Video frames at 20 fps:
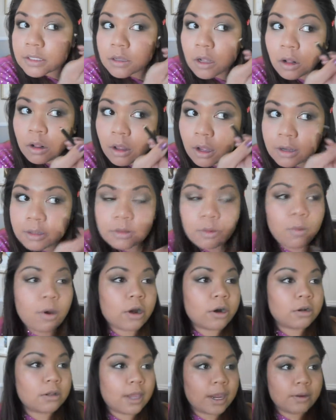along the
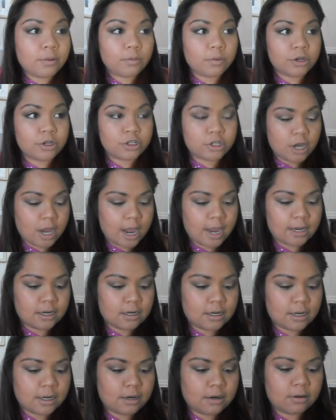waterline, which I
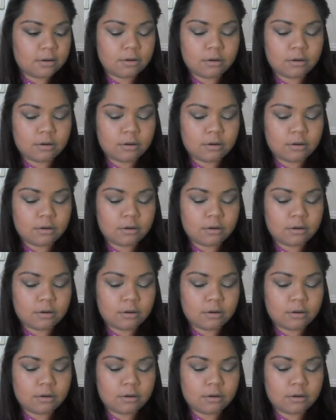did